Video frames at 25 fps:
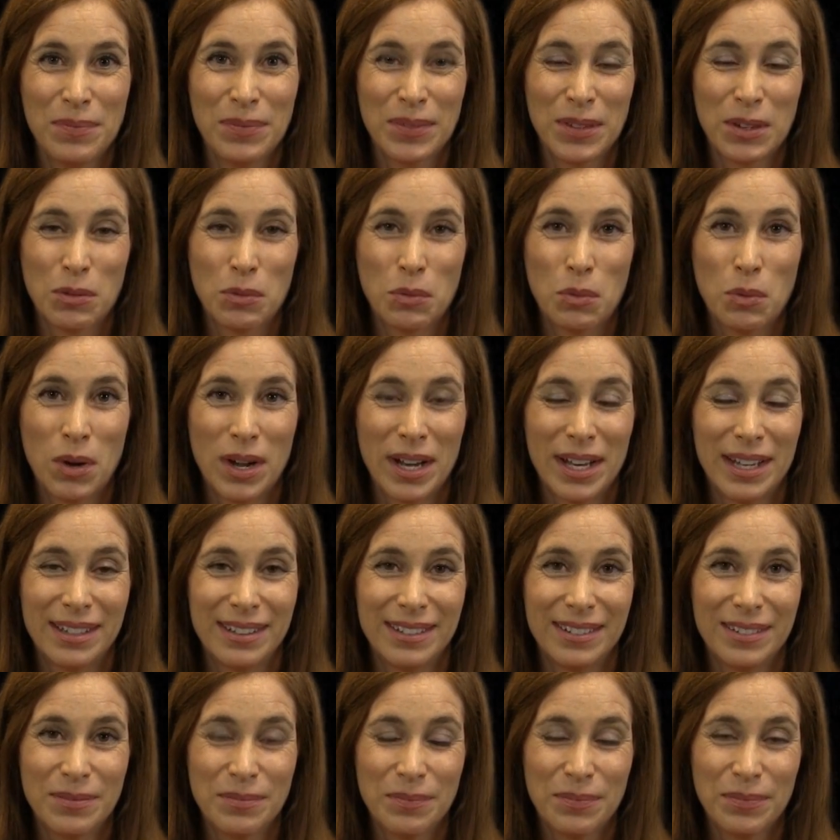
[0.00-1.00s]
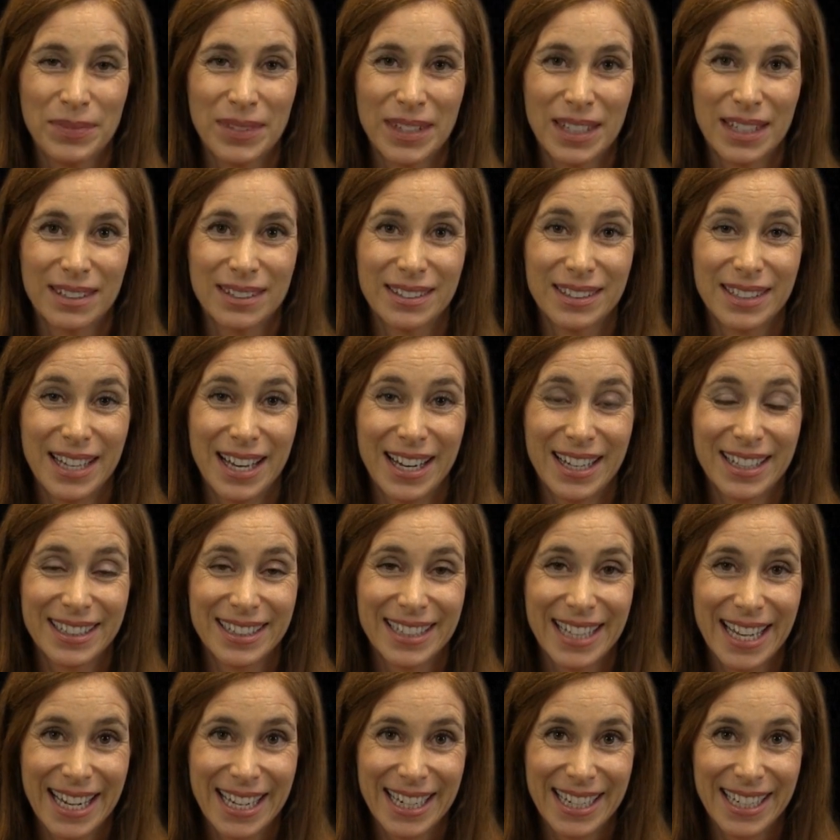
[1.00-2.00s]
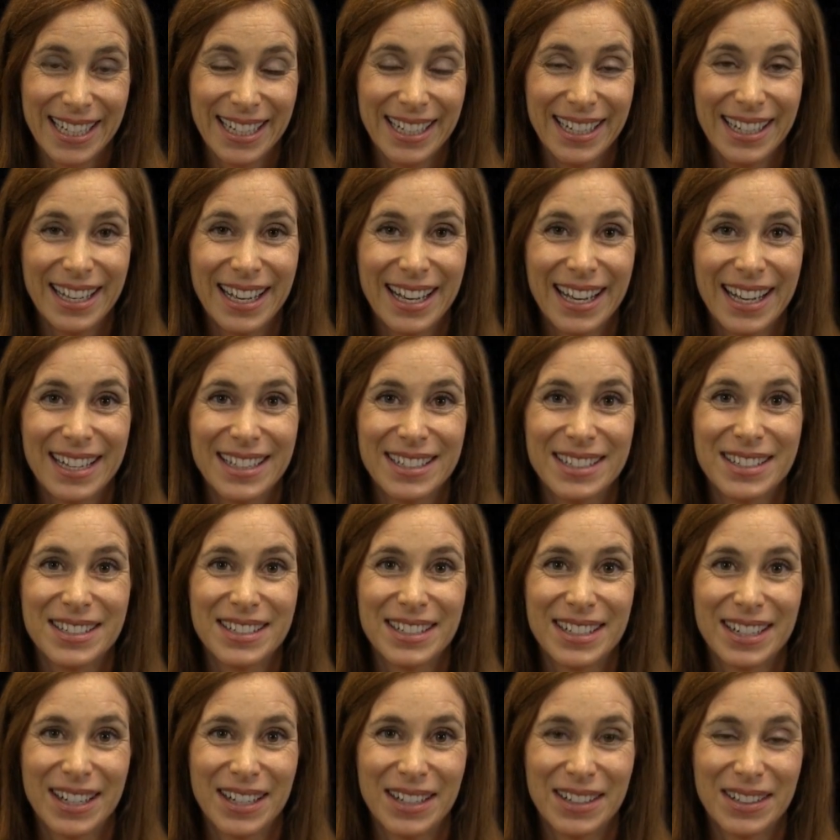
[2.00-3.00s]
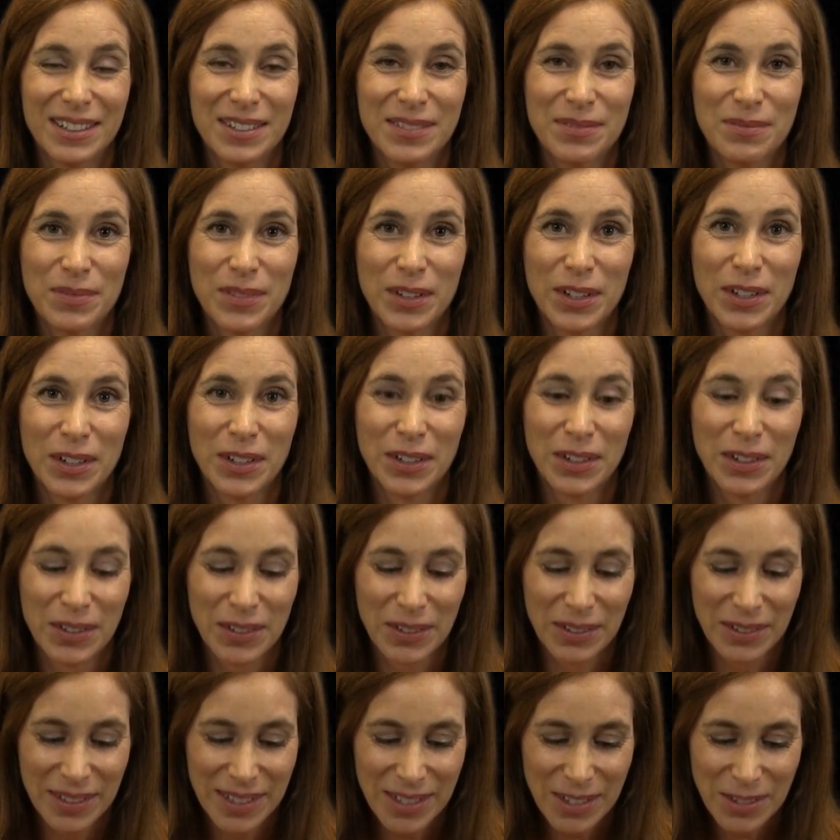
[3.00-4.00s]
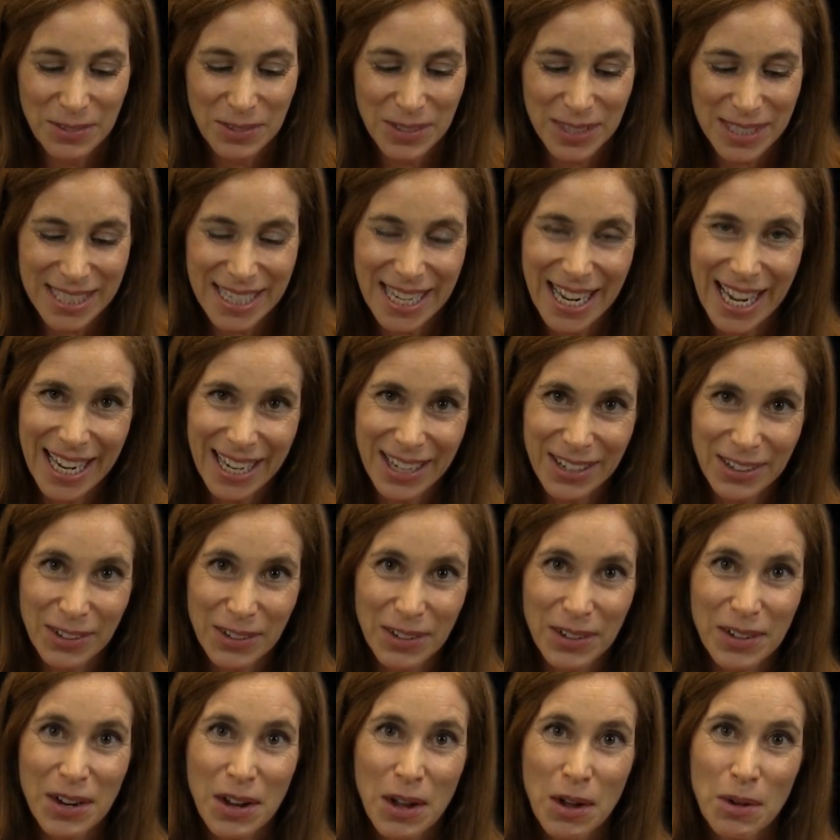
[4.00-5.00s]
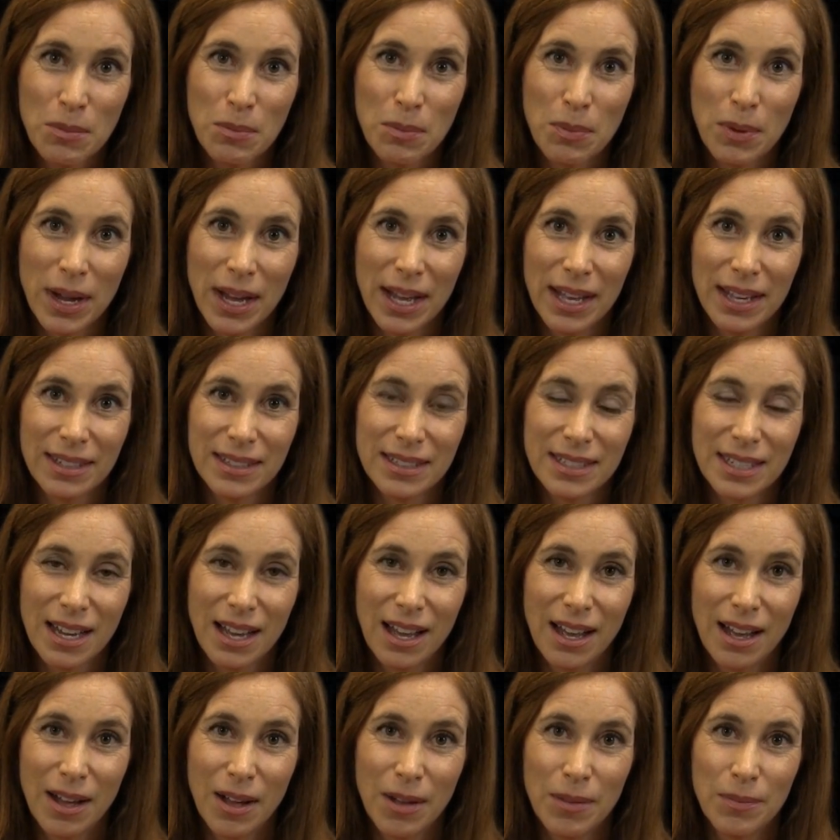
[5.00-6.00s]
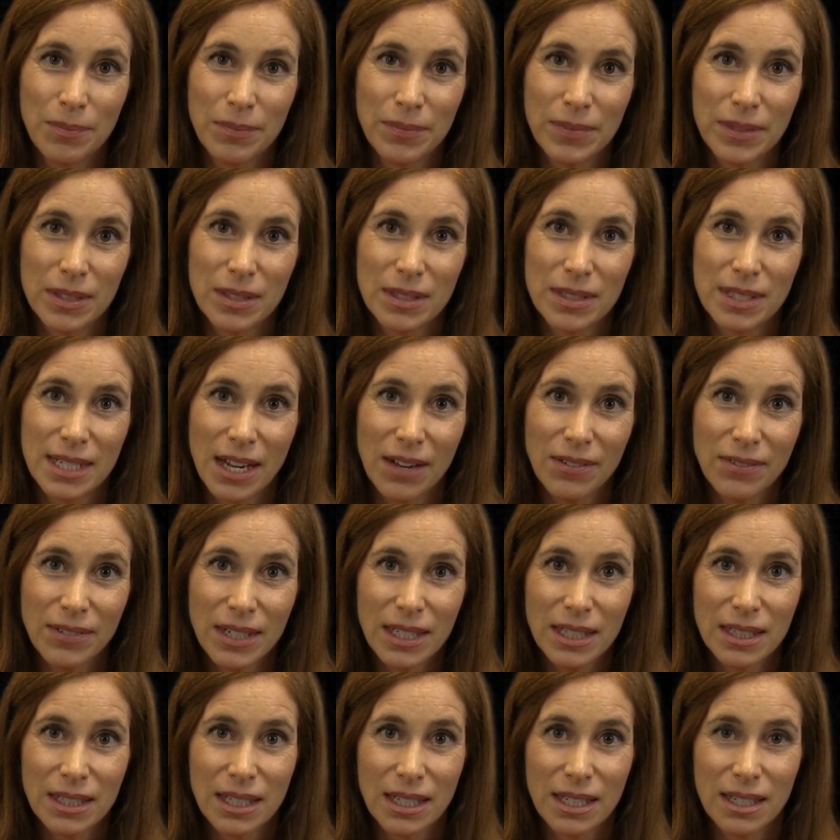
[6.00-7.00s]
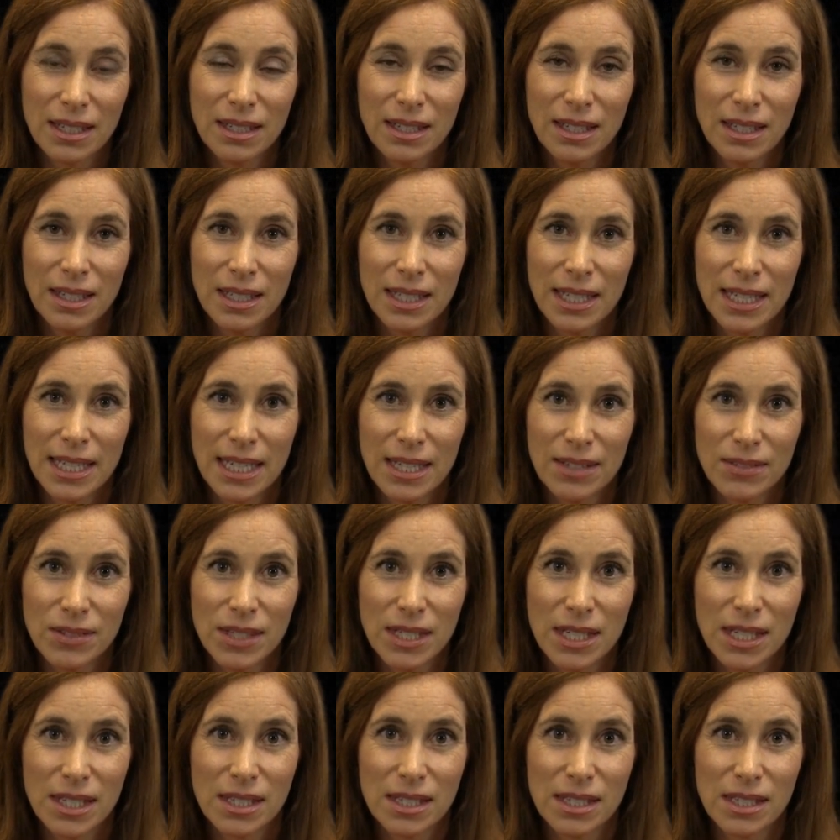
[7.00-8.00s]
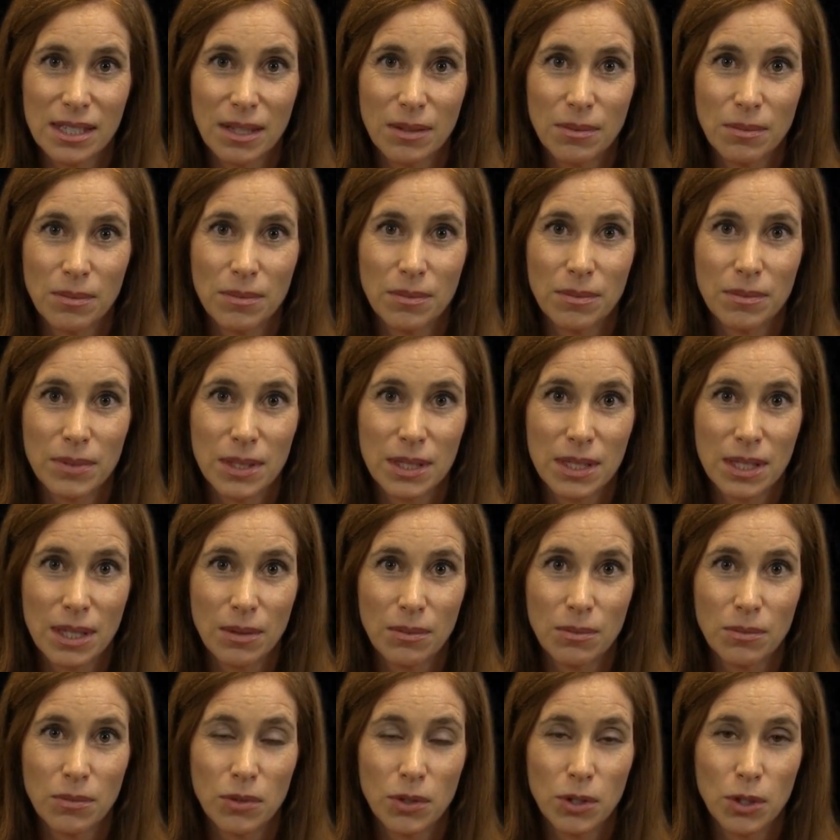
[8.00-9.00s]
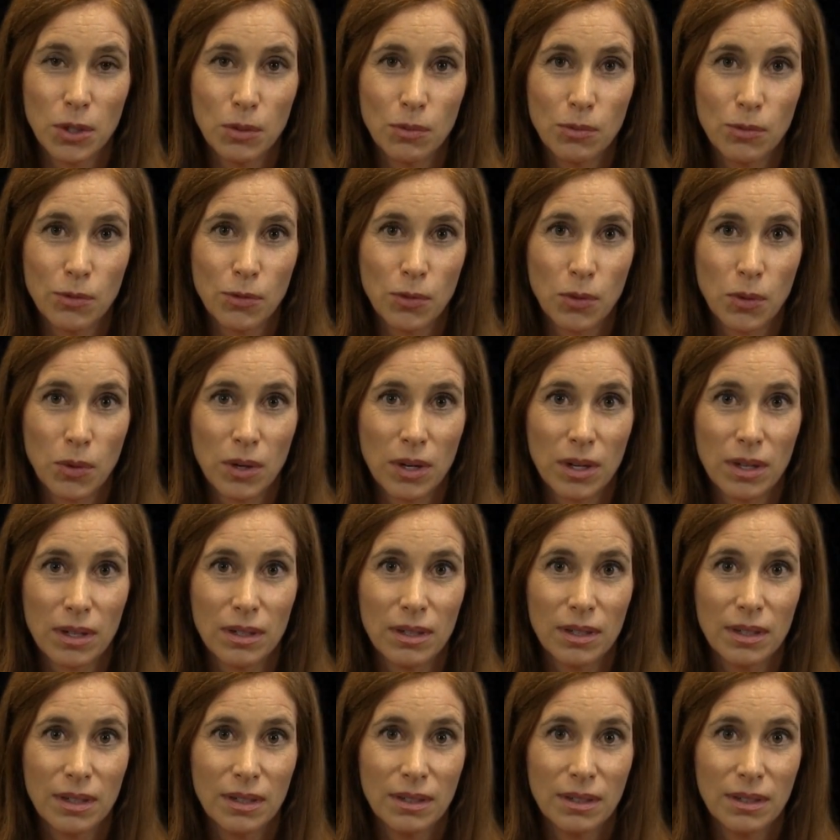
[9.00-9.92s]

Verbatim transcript: one young lady and uh, her retainer, but um, definitely gives us some, some room for